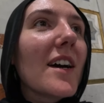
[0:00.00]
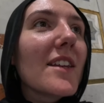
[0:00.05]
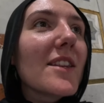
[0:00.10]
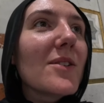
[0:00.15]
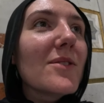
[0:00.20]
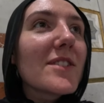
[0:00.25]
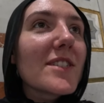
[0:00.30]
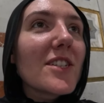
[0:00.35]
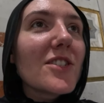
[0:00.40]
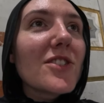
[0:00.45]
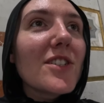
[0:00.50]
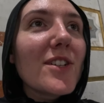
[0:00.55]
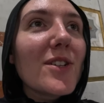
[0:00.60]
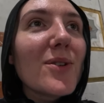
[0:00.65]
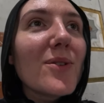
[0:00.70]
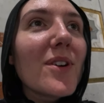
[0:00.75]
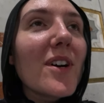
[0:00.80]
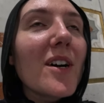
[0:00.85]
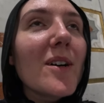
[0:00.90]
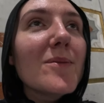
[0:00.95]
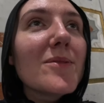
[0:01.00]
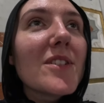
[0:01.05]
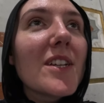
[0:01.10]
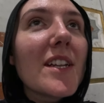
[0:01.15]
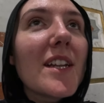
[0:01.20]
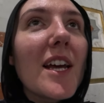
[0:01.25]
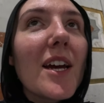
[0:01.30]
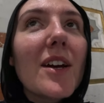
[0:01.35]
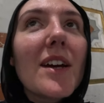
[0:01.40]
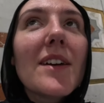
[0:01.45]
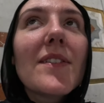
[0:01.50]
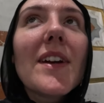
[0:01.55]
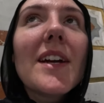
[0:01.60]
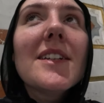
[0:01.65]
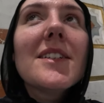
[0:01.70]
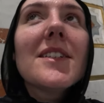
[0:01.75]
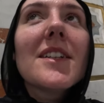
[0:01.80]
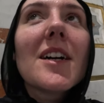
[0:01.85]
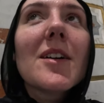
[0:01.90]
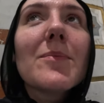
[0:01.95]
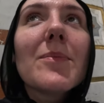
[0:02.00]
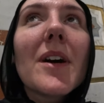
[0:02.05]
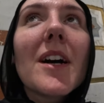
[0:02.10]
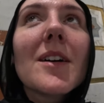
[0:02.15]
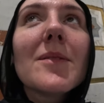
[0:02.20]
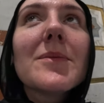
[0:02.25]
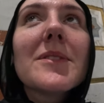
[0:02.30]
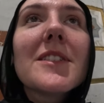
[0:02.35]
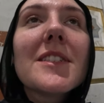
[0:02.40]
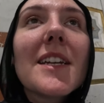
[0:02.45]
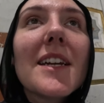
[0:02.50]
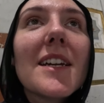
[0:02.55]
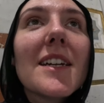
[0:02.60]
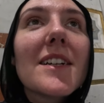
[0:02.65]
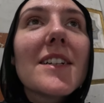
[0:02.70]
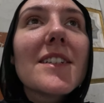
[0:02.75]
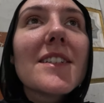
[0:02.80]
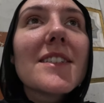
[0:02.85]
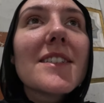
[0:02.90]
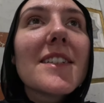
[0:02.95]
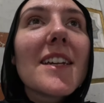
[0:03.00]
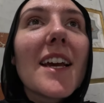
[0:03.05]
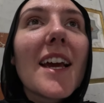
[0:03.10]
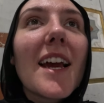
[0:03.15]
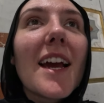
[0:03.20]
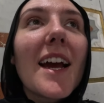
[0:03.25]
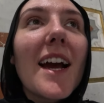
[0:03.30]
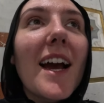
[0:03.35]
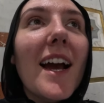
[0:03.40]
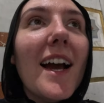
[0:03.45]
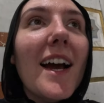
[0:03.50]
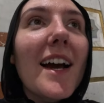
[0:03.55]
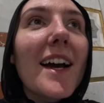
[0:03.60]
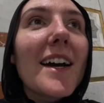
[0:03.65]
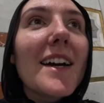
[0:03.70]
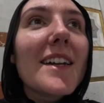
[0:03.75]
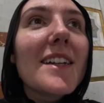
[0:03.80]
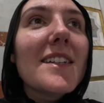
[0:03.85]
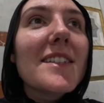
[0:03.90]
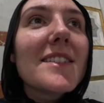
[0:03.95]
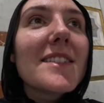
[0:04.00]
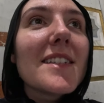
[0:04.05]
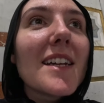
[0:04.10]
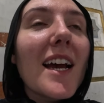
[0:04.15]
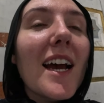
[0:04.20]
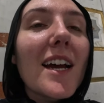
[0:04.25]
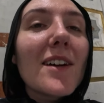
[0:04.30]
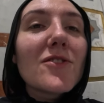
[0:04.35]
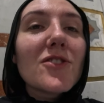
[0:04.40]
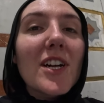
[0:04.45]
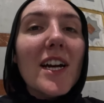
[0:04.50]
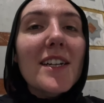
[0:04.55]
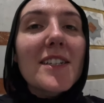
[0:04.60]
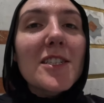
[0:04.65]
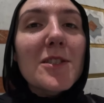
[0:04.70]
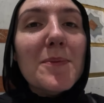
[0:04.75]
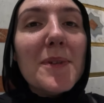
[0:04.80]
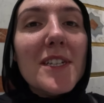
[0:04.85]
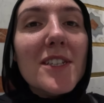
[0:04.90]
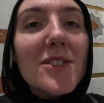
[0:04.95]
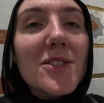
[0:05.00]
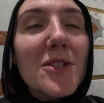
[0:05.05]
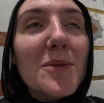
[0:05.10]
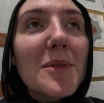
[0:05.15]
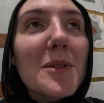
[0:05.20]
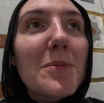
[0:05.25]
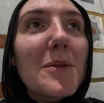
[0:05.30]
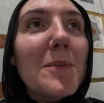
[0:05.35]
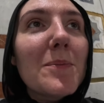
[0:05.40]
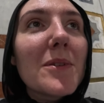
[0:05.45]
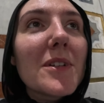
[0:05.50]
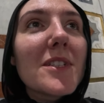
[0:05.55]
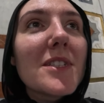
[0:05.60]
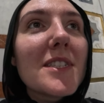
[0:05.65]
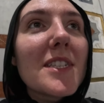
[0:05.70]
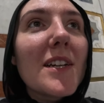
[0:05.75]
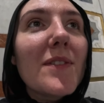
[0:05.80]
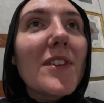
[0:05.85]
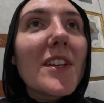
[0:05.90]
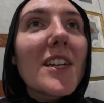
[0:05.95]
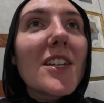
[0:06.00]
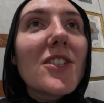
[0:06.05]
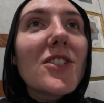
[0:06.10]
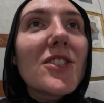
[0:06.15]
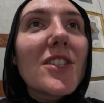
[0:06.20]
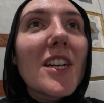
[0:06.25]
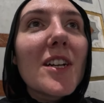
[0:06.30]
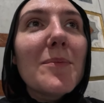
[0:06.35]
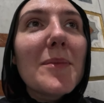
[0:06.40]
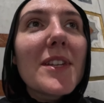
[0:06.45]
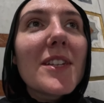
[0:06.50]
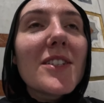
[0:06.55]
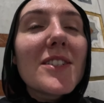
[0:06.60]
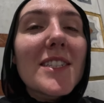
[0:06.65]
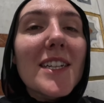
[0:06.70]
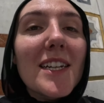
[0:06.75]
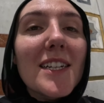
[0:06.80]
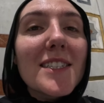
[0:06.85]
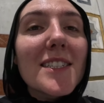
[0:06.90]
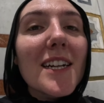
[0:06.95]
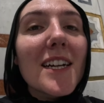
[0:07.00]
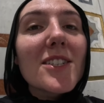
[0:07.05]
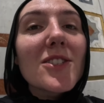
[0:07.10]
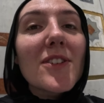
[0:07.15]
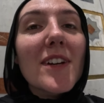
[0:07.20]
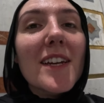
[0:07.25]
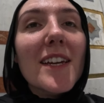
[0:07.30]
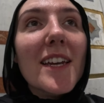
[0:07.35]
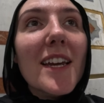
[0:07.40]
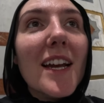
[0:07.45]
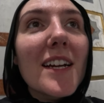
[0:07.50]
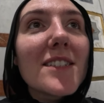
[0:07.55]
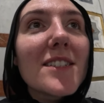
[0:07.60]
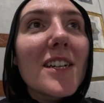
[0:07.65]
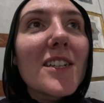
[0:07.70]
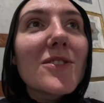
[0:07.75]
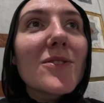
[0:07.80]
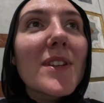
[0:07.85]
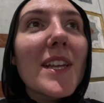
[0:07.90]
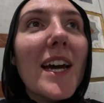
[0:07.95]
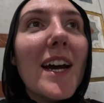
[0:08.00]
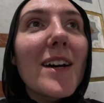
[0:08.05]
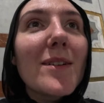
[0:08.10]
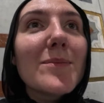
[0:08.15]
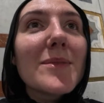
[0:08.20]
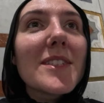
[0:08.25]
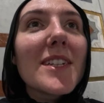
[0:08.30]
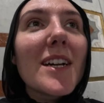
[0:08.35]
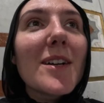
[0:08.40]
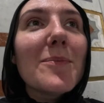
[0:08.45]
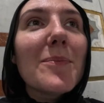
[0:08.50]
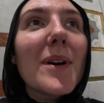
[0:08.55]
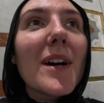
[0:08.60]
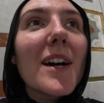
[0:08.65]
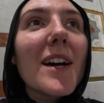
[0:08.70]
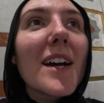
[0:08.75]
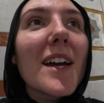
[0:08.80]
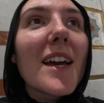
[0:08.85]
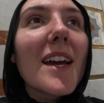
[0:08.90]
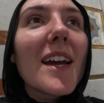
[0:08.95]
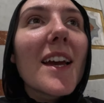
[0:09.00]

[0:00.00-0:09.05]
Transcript: there was literally no option. Now I've ended up upstairs and I've tried to speak to so many people to see if they can share me their data so I can get in touch with Hamza, but